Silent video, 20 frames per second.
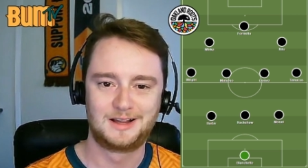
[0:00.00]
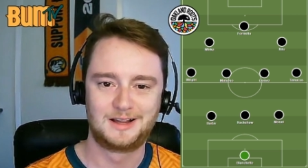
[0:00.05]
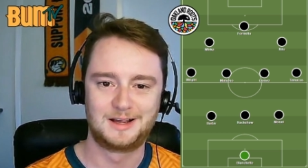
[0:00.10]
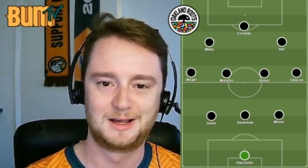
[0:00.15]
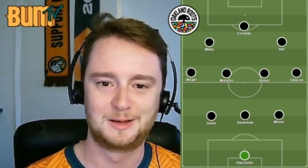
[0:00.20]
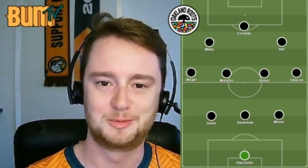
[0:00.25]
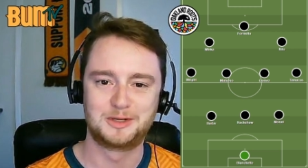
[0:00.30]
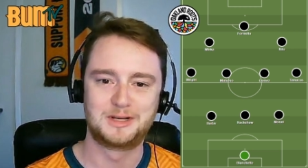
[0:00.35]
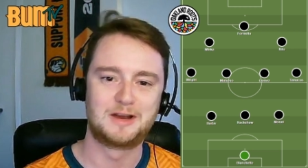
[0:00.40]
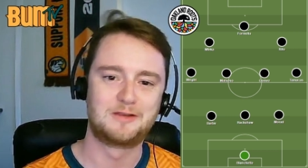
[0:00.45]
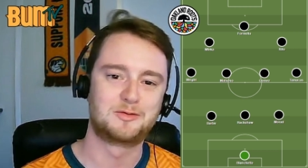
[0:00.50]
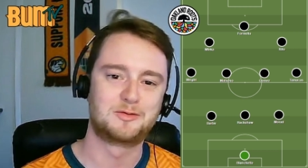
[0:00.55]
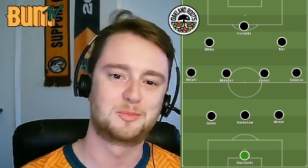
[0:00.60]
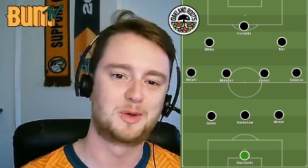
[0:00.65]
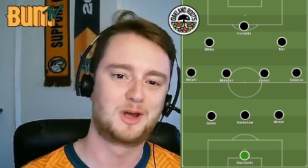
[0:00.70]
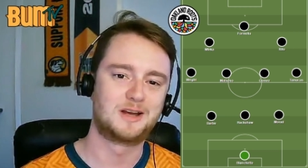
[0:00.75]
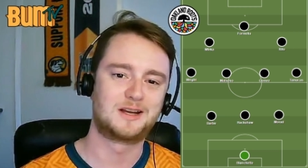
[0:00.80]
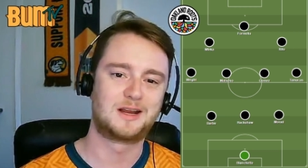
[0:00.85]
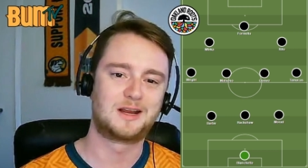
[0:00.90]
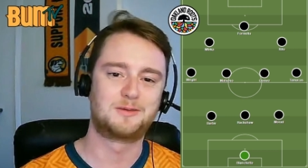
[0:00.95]
Uh, but never
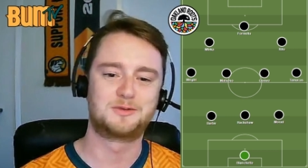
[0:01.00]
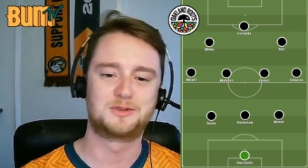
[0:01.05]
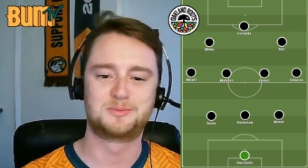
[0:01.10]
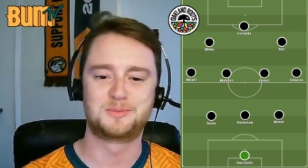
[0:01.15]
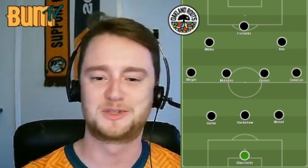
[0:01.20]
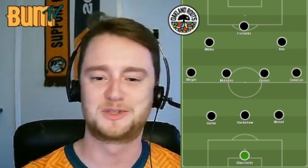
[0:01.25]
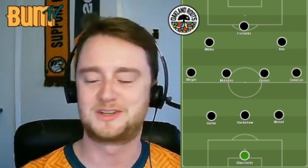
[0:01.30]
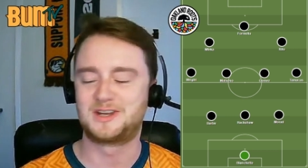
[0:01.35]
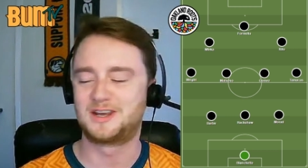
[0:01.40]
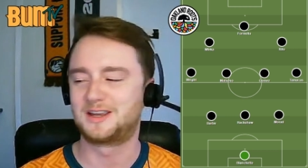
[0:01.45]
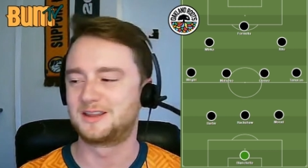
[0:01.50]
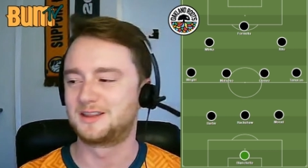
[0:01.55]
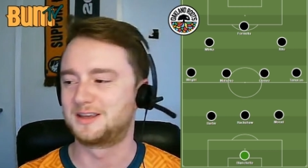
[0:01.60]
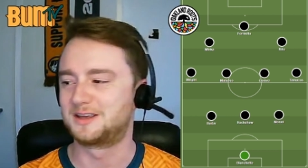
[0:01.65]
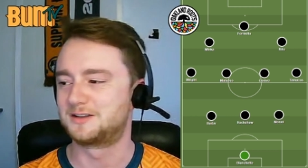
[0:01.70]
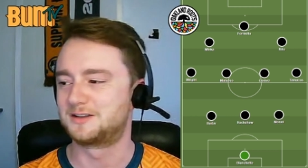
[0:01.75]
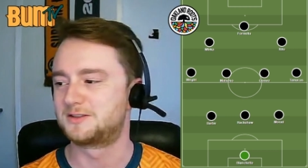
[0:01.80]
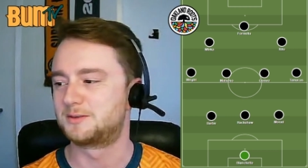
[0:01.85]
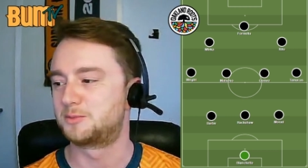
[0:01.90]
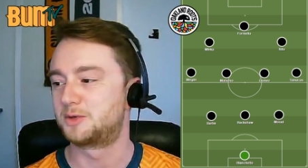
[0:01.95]
mind, I was mistaken
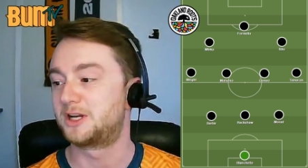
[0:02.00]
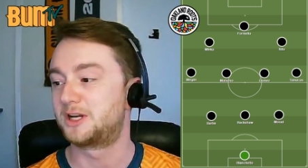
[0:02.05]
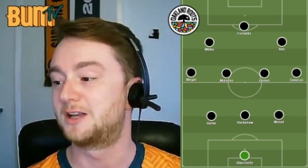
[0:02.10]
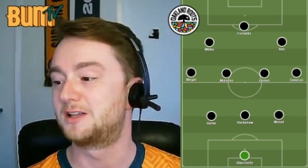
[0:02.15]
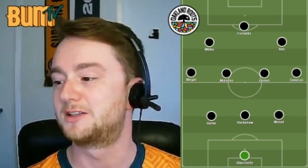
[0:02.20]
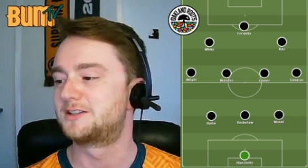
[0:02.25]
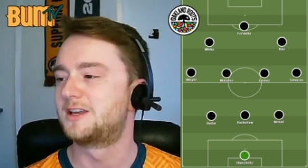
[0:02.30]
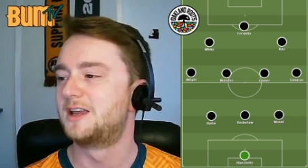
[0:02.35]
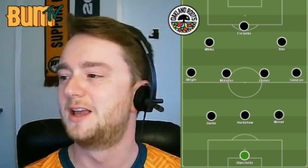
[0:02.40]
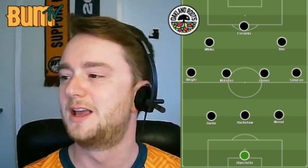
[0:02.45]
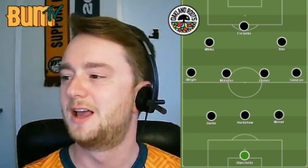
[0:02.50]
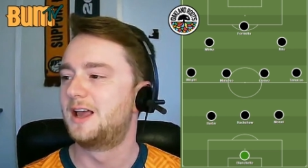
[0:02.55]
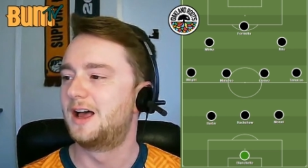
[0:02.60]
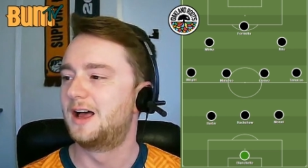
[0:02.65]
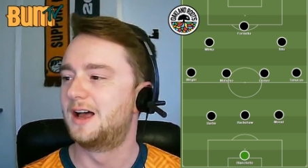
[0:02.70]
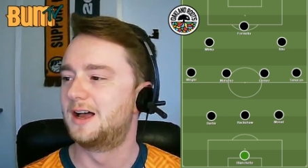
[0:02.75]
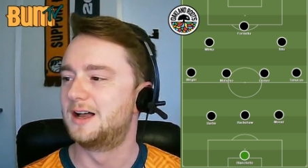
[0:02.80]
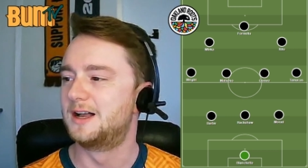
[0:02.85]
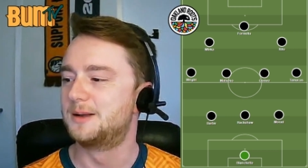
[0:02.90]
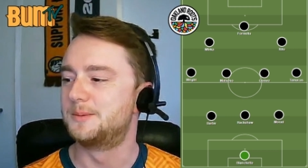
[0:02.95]
thinking of somebody else.
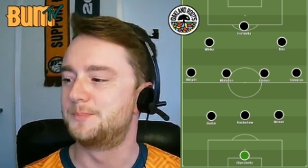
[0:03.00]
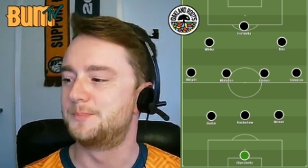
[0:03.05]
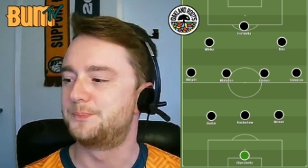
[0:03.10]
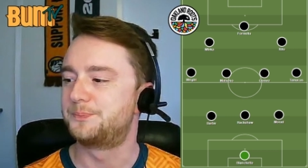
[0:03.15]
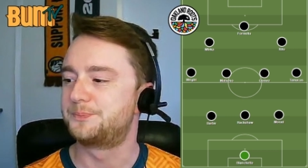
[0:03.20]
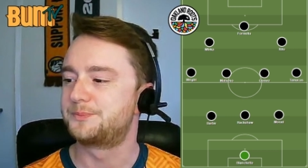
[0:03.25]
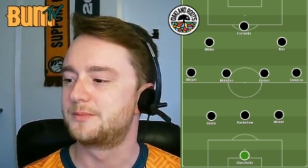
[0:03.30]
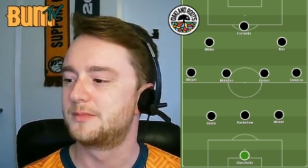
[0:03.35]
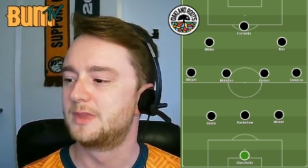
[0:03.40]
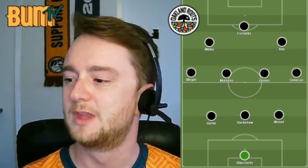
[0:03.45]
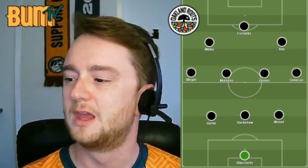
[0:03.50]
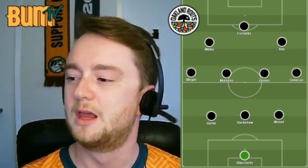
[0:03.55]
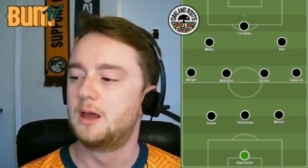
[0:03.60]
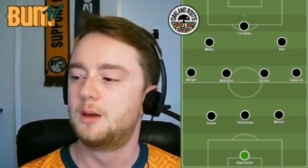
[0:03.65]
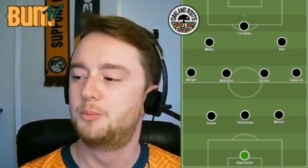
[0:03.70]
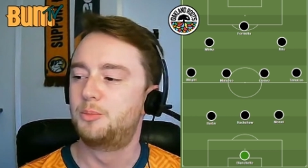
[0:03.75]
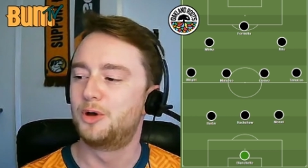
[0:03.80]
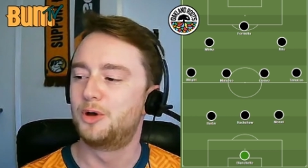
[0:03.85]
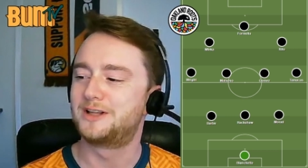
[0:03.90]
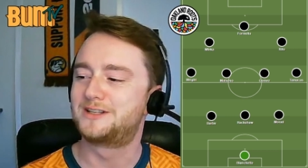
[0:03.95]
Um,
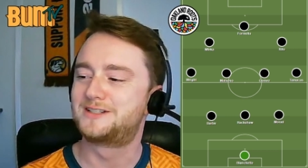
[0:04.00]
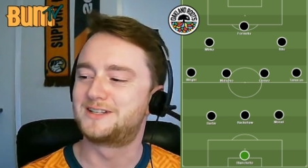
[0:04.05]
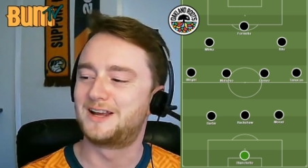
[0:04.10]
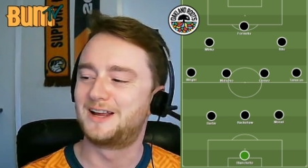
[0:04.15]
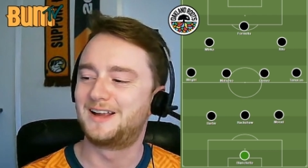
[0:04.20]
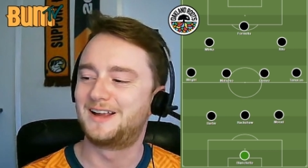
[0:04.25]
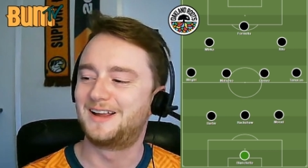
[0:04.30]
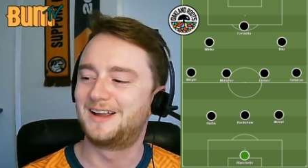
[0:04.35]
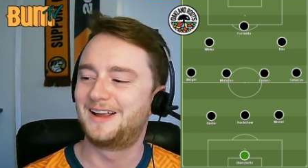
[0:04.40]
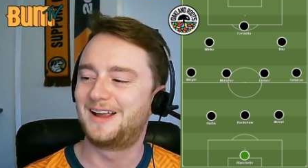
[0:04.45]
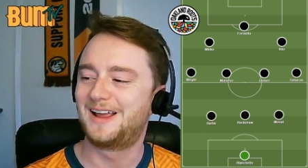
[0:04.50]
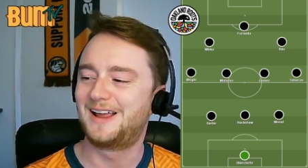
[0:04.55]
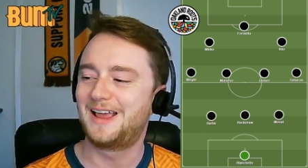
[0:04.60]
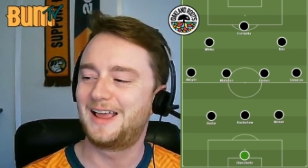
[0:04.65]
but uh,